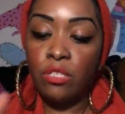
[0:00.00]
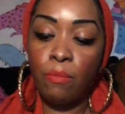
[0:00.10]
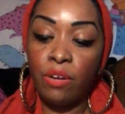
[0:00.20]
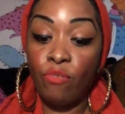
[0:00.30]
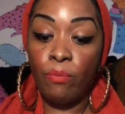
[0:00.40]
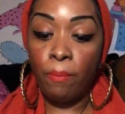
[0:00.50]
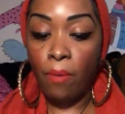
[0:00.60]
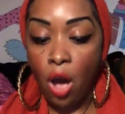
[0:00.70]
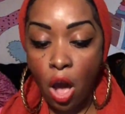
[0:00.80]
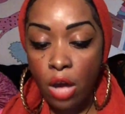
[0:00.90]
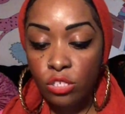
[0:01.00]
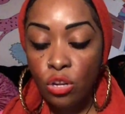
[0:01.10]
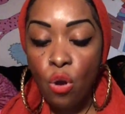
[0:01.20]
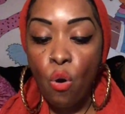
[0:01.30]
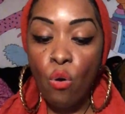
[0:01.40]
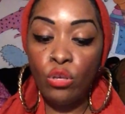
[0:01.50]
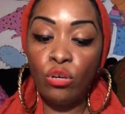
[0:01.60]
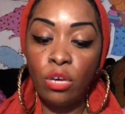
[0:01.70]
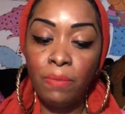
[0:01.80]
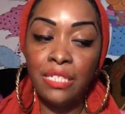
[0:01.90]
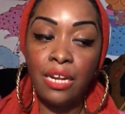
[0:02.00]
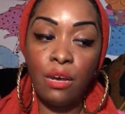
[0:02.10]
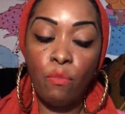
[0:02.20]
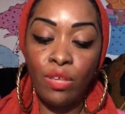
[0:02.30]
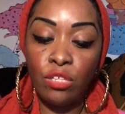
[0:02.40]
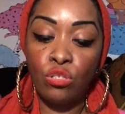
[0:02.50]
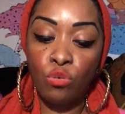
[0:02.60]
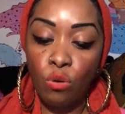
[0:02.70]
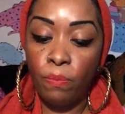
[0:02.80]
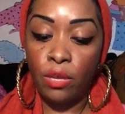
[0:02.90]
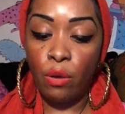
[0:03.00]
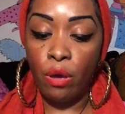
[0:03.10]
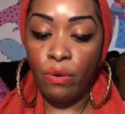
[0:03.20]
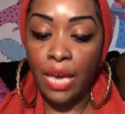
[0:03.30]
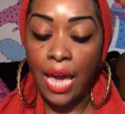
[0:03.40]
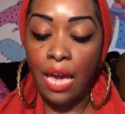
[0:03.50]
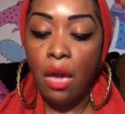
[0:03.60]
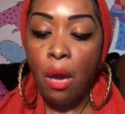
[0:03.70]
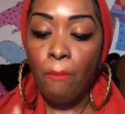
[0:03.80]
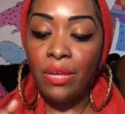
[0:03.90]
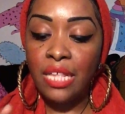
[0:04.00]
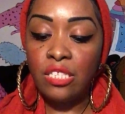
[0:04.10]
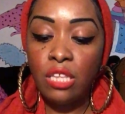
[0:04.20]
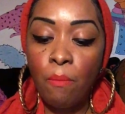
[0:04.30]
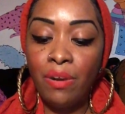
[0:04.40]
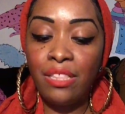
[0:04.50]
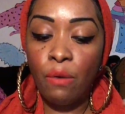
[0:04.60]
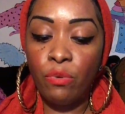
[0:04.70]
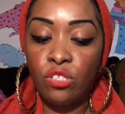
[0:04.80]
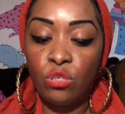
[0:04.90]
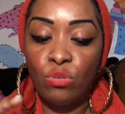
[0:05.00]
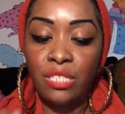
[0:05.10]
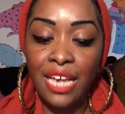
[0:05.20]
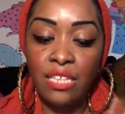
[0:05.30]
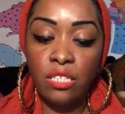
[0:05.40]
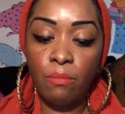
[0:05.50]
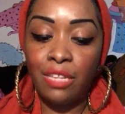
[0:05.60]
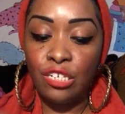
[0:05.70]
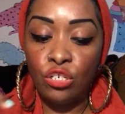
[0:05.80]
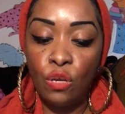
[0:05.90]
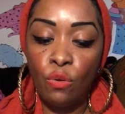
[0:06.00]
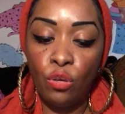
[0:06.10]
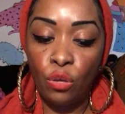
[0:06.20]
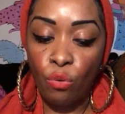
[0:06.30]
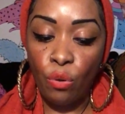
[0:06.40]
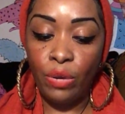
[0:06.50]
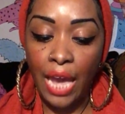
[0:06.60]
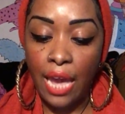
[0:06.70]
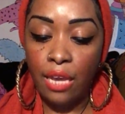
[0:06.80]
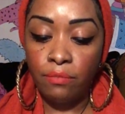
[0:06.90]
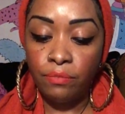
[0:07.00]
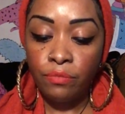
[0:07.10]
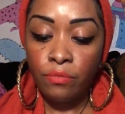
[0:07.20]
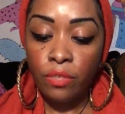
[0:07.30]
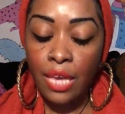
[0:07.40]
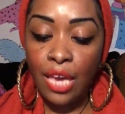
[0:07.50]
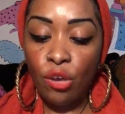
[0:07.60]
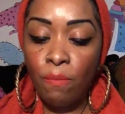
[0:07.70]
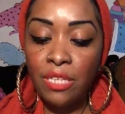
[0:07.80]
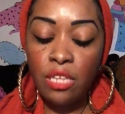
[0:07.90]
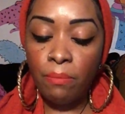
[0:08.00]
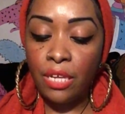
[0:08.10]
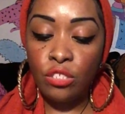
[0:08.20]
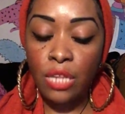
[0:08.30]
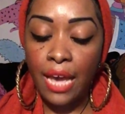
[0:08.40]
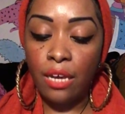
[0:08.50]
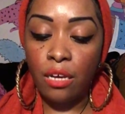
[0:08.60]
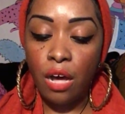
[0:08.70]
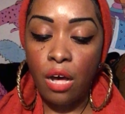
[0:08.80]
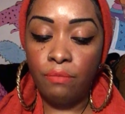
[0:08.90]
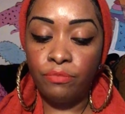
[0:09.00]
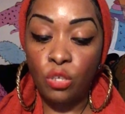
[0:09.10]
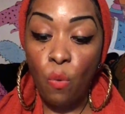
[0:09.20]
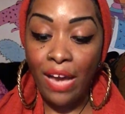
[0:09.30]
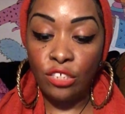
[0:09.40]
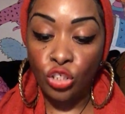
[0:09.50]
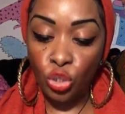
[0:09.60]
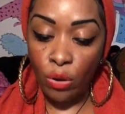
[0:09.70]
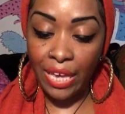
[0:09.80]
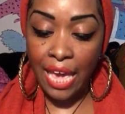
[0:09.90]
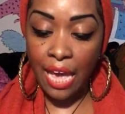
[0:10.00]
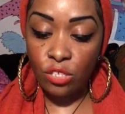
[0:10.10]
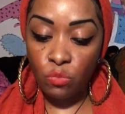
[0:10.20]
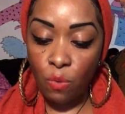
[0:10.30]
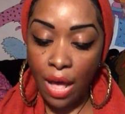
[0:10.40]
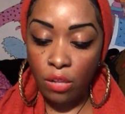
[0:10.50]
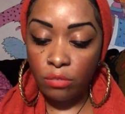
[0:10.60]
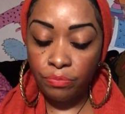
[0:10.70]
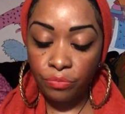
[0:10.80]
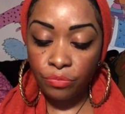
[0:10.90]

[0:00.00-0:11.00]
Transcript: with somebody from the past, or you could be dealing with a Scorpio, okay. But there's somebody that wants to say something to you, okay. It could be something like quite shocking as well.